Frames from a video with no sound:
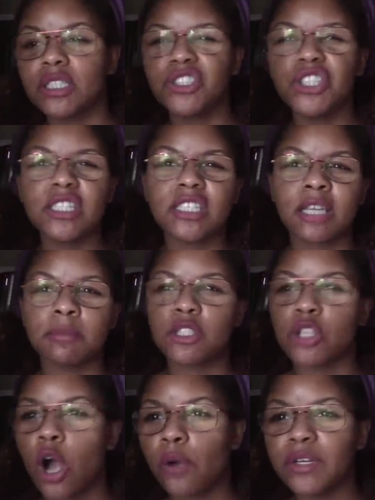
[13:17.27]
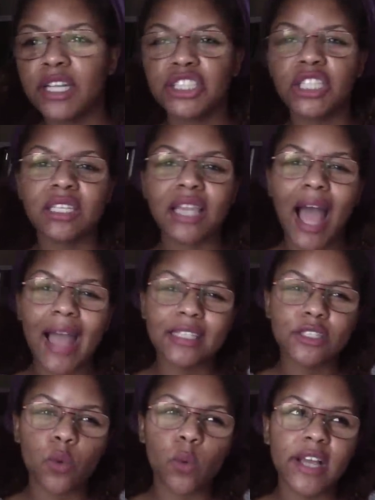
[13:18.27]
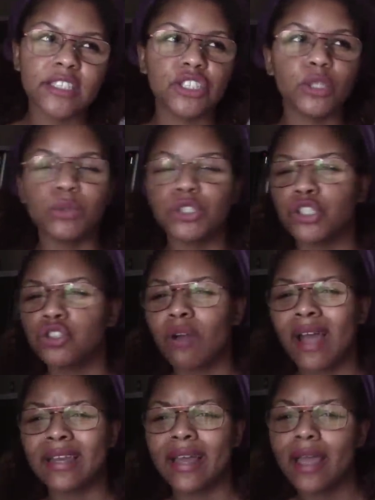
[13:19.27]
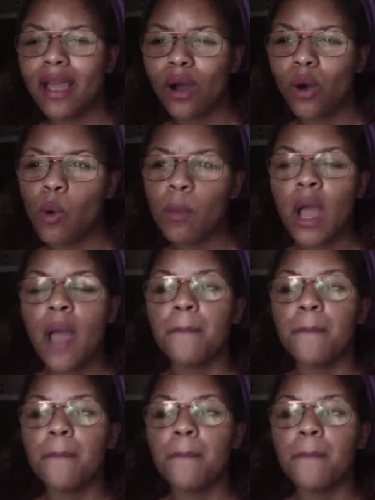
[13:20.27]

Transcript: and she seemed sorry that she lied to Wes. She was just trying to help.